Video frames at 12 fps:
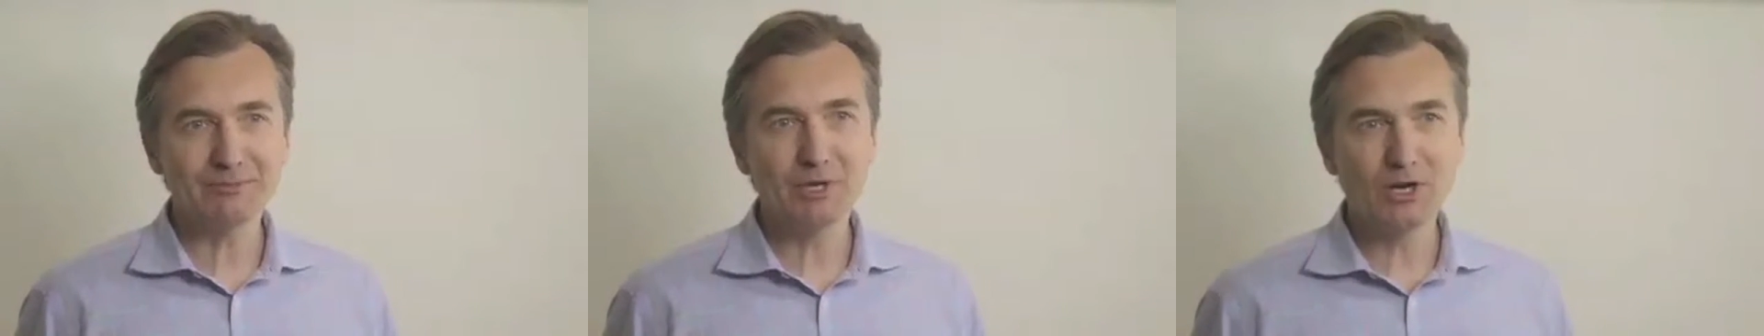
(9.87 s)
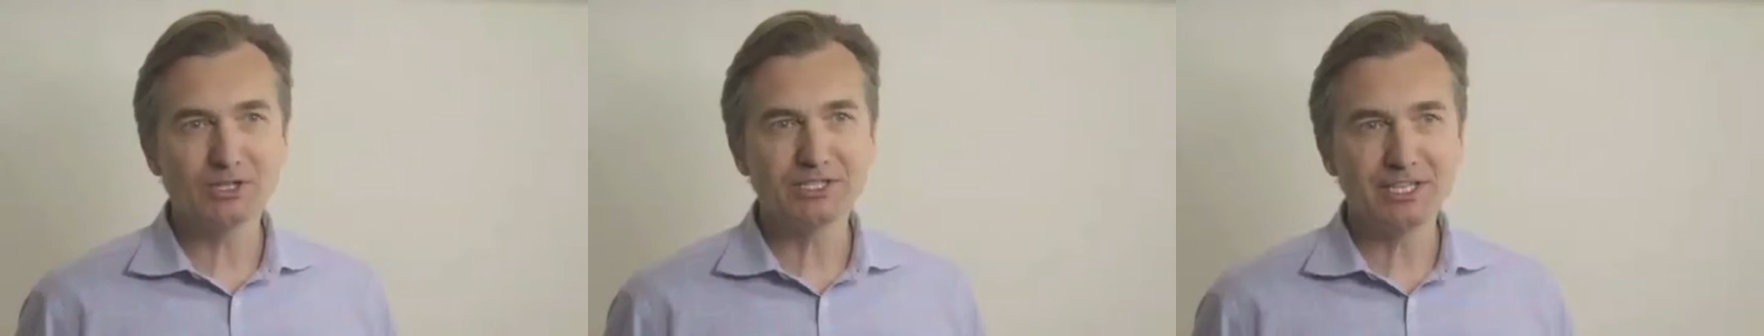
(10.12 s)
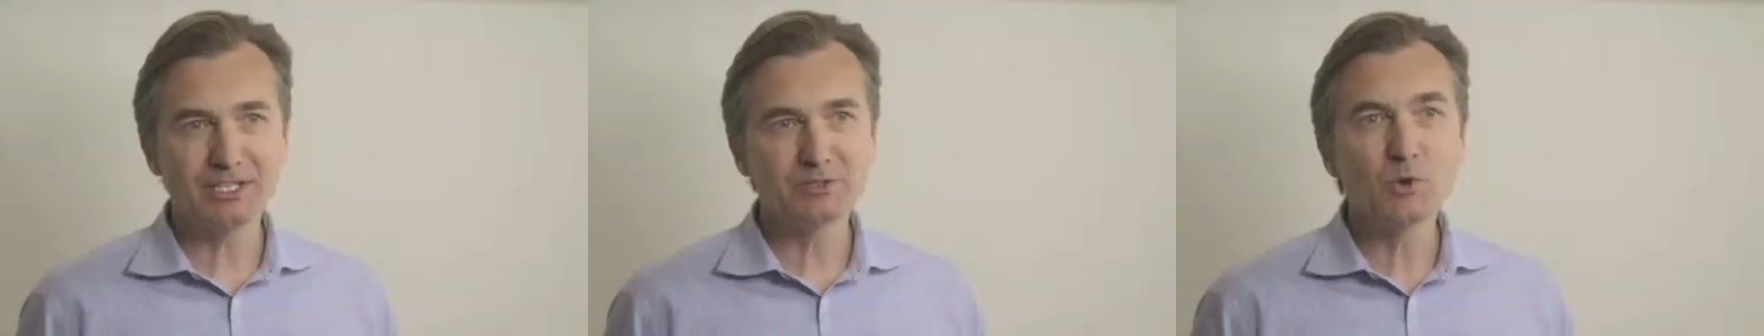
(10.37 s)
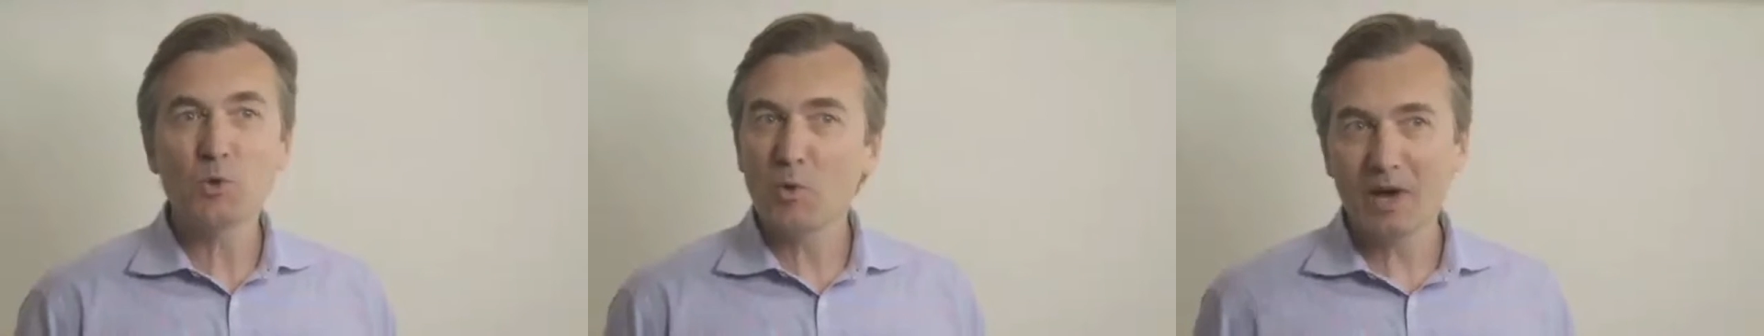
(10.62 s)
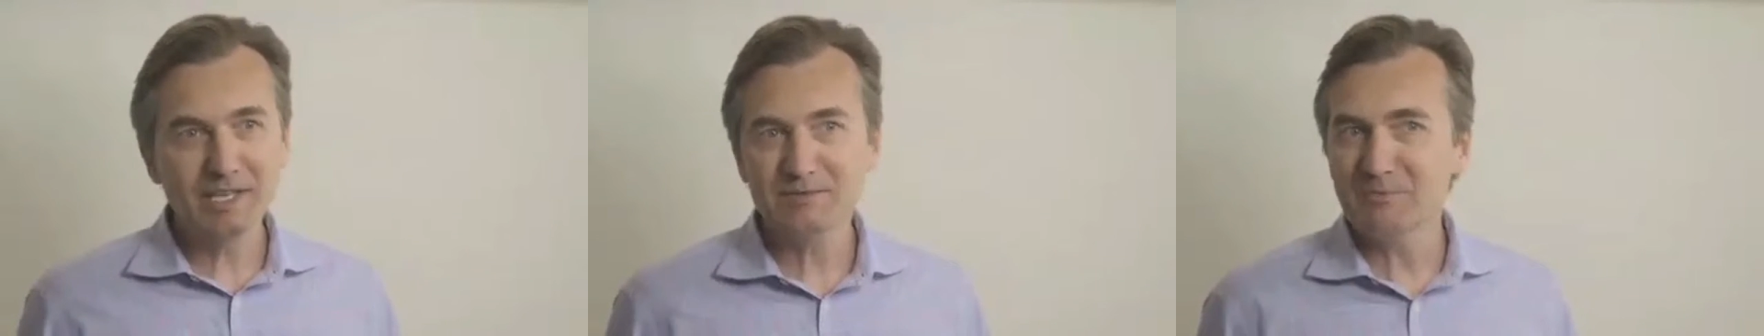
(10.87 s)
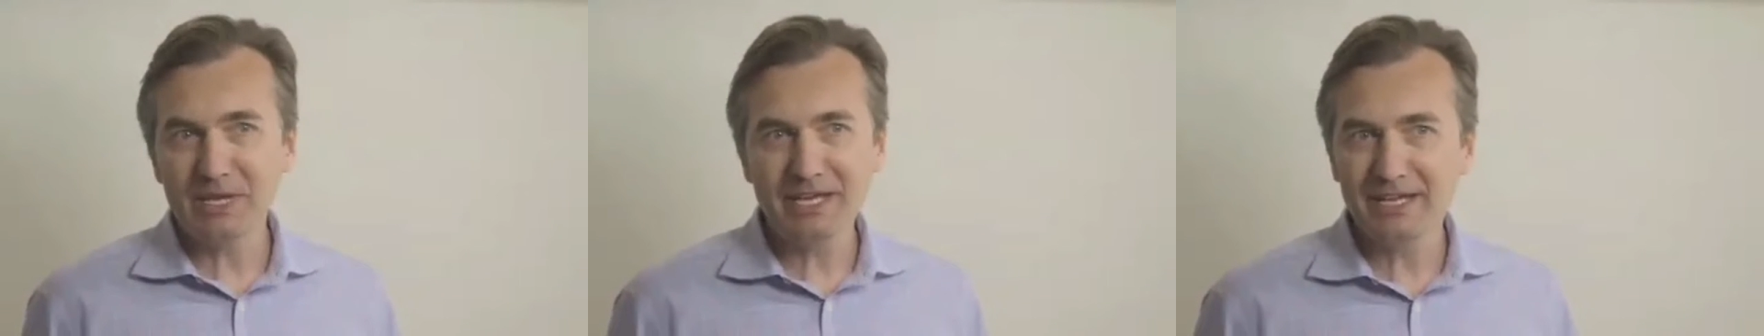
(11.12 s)
marketing has always
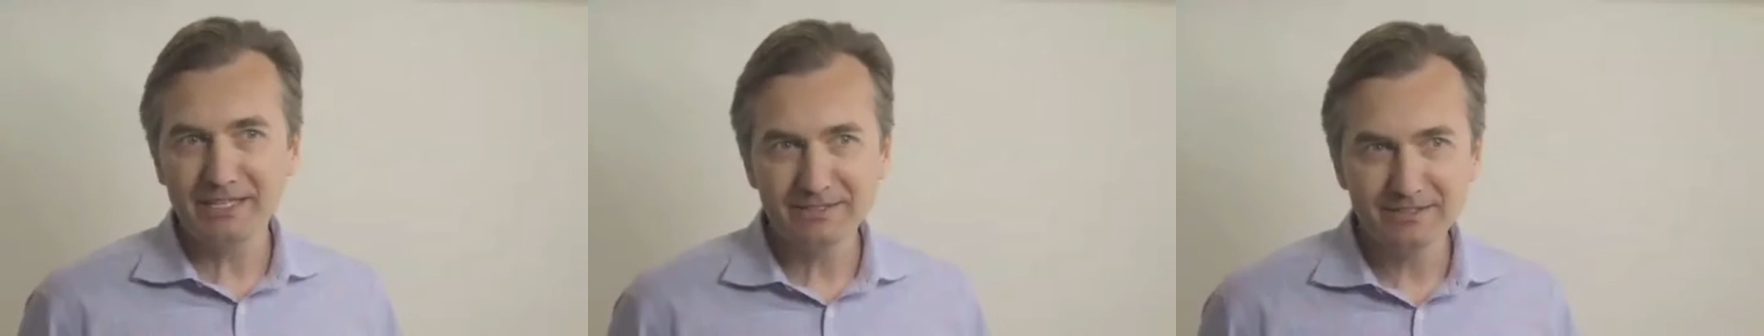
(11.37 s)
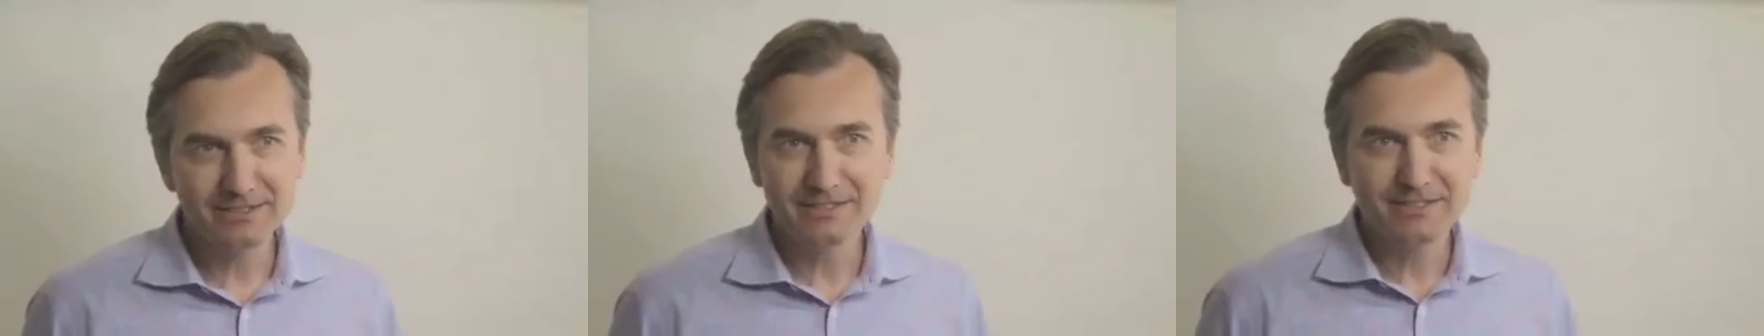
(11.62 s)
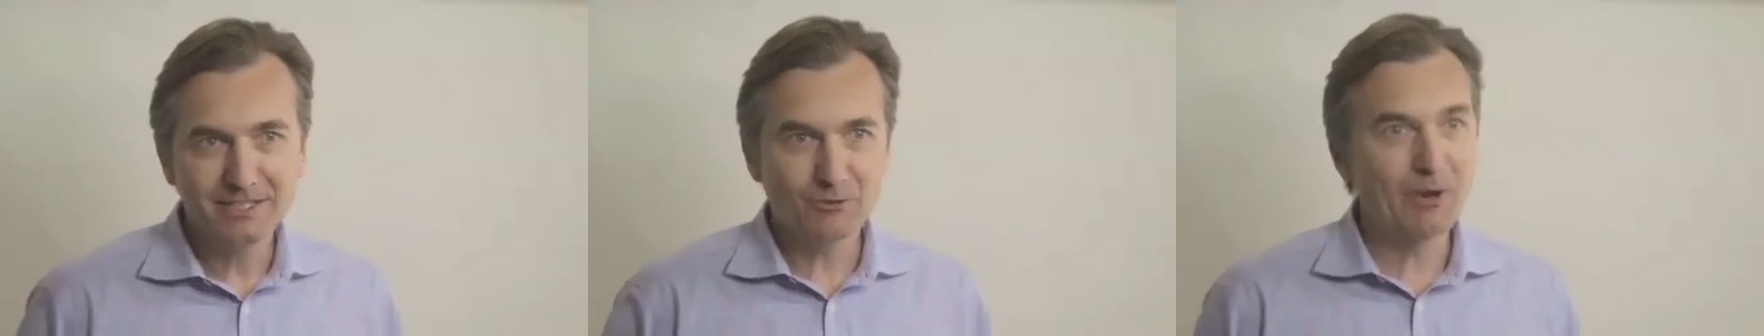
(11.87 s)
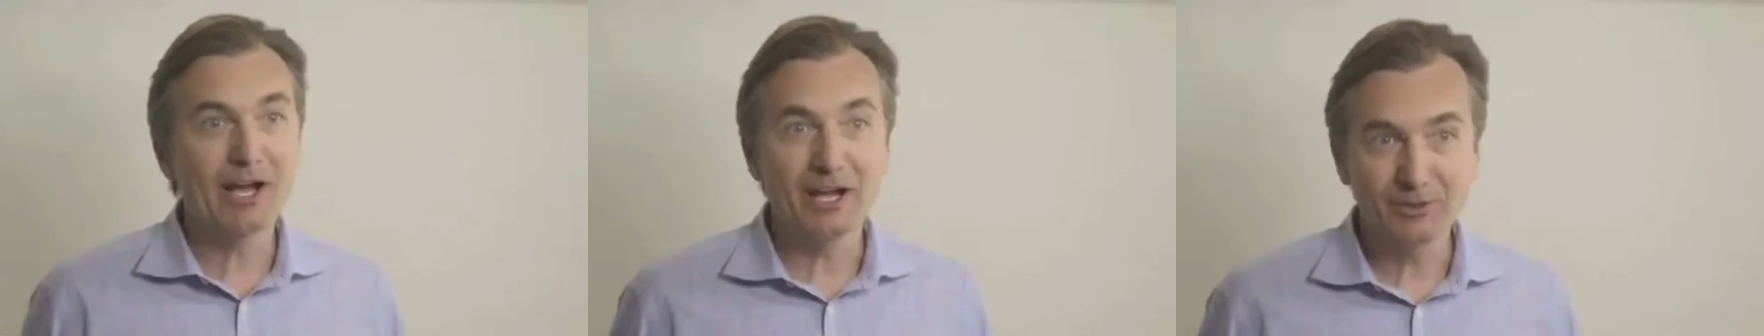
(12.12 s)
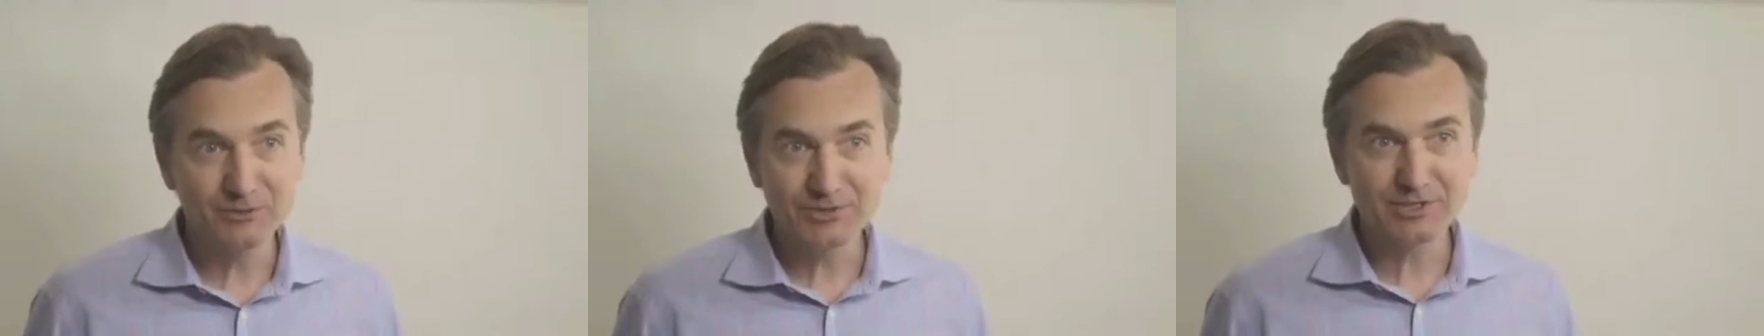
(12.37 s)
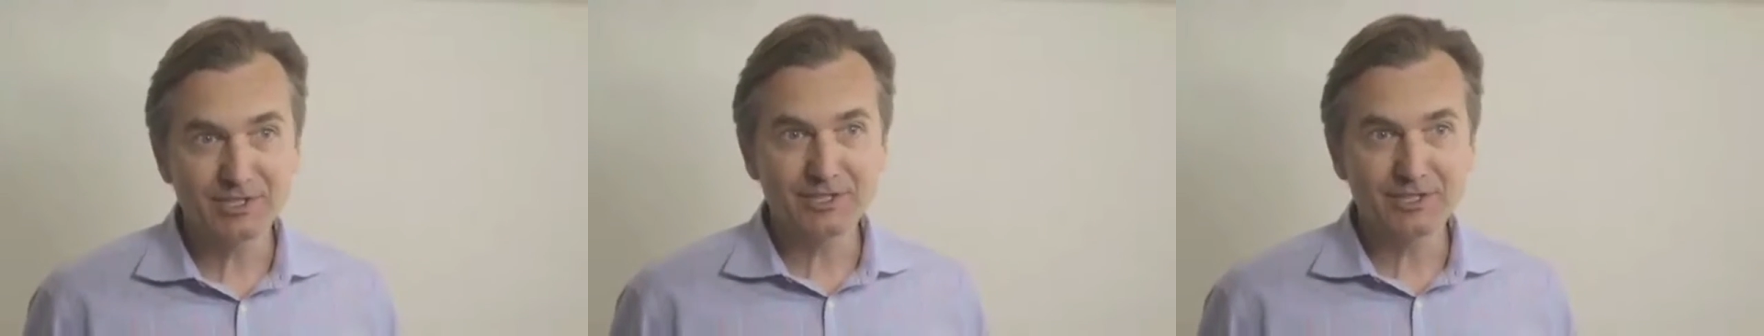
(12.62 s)
been around.